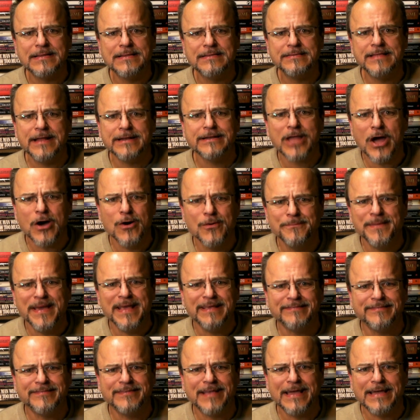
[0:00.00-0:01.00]
that go
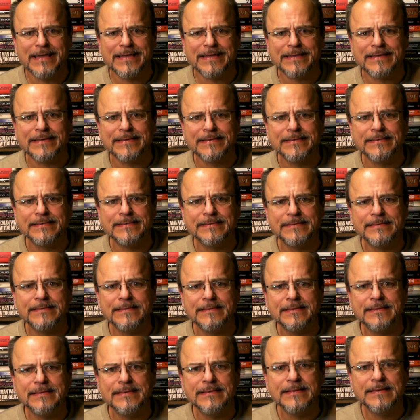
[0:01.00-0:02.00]
missing.
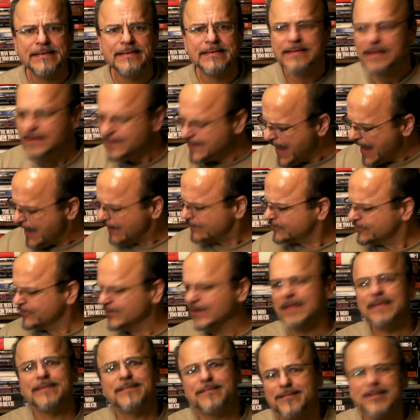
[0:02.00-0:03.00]
Now,
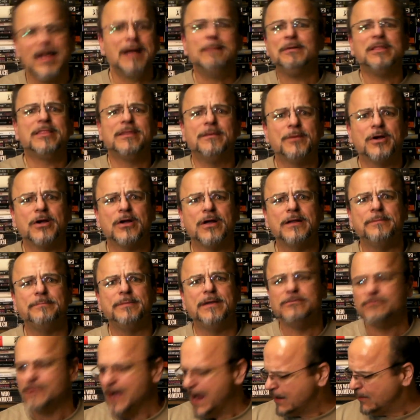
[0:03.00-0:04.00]
naturally, some of them are going to
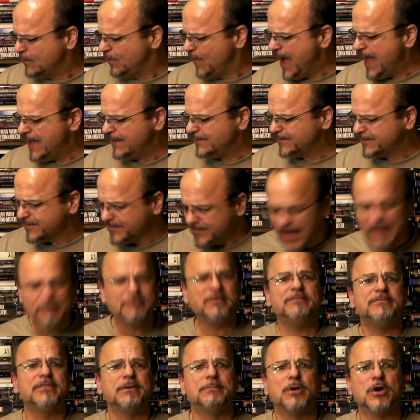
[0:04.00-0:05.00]
be runaways. Some
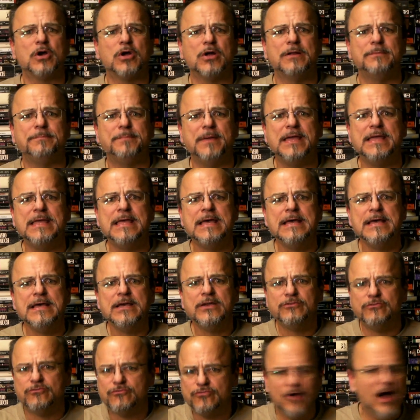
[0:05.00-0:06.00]
of them are going to be
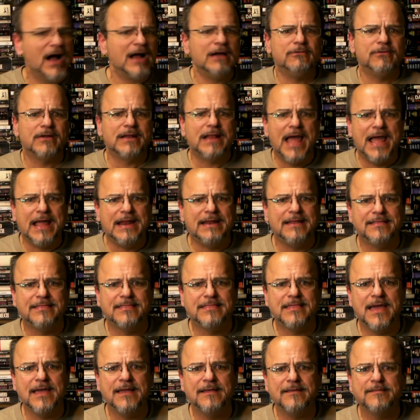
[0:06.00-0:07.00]
drug-related
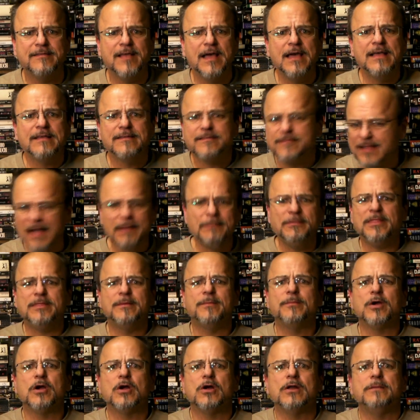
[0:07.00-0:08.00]
things. Some of
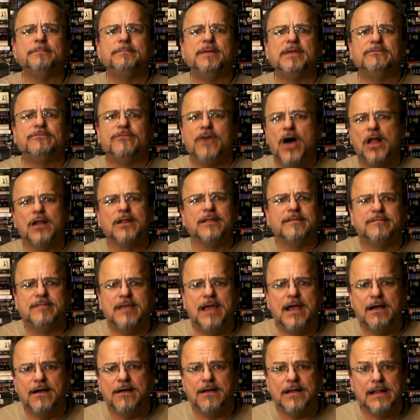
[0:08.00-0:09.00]
them are going to be
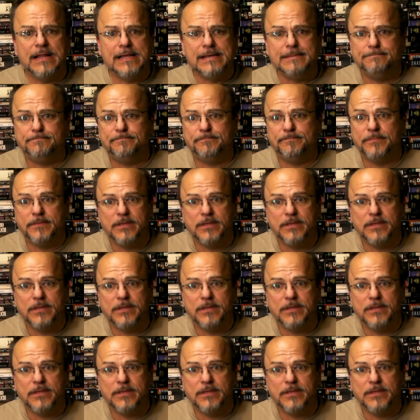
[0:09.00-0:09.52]
voluntarily,